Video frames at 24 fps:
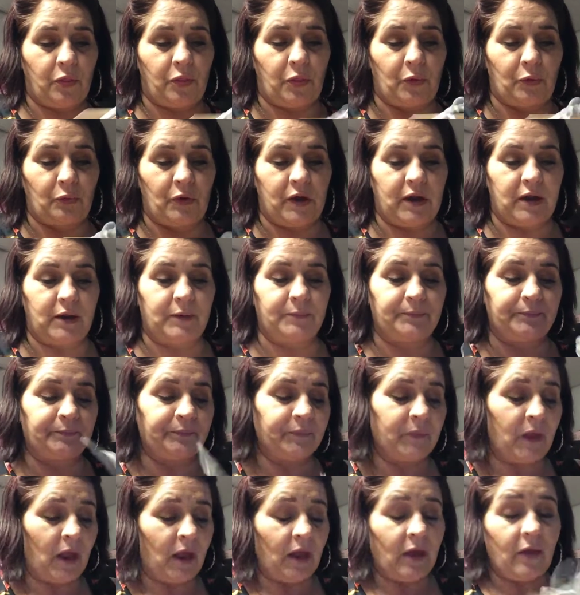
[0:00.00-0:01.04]
three.
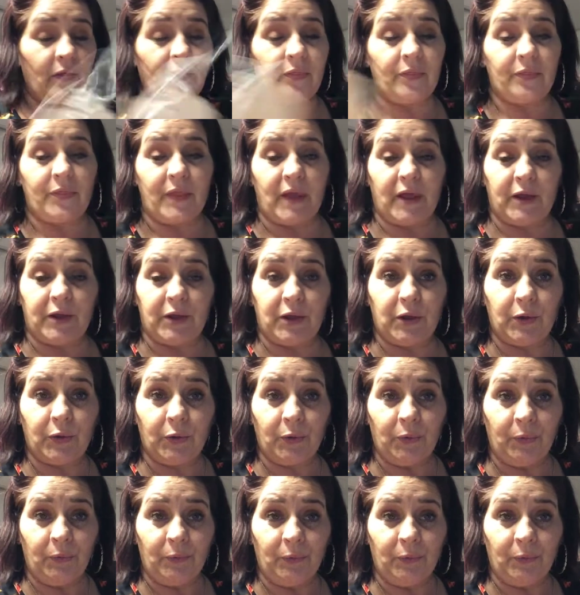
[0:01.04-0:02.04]
Thank you.